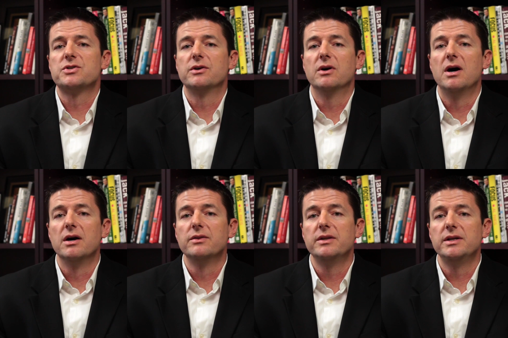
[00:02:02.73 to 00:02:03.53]
that are
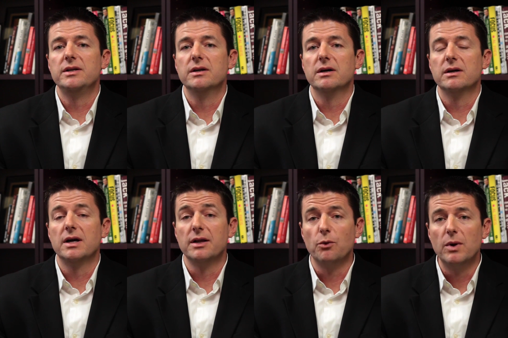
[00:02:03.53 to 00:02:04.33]
on the
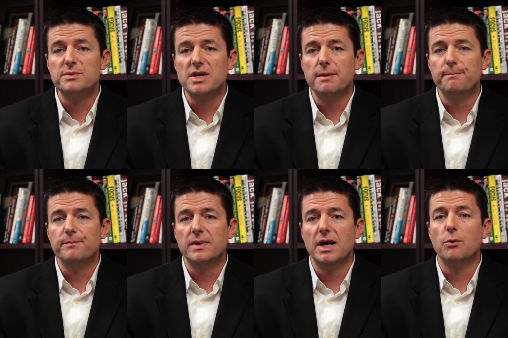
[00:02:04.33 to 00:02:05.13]
website,
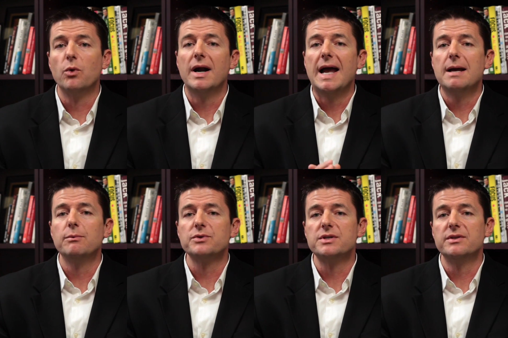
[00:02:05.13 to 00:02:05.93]
and we're
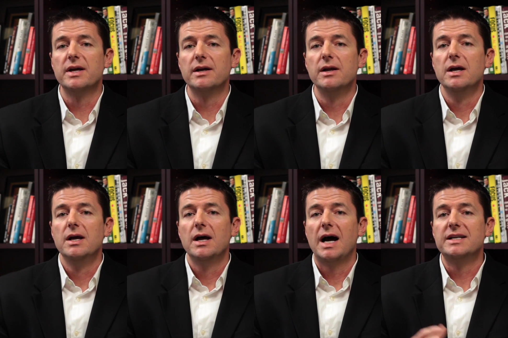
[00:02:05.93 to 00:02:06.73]
able to then
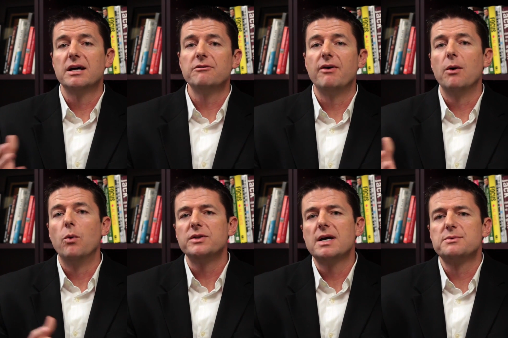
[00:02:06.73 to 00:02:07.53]
identify
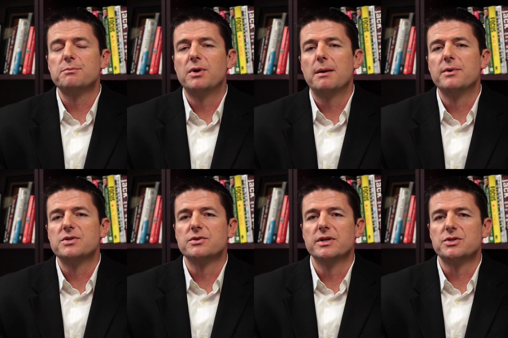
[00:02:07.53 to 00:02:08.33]
what types of
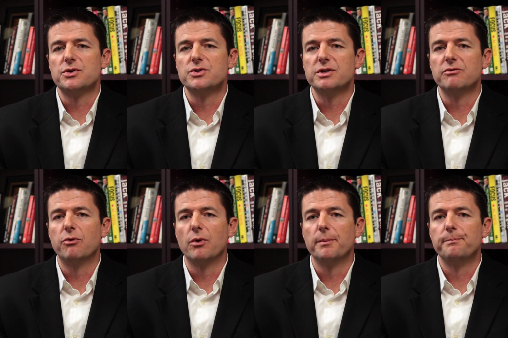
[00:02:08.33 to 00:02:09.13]
properties are they searching for.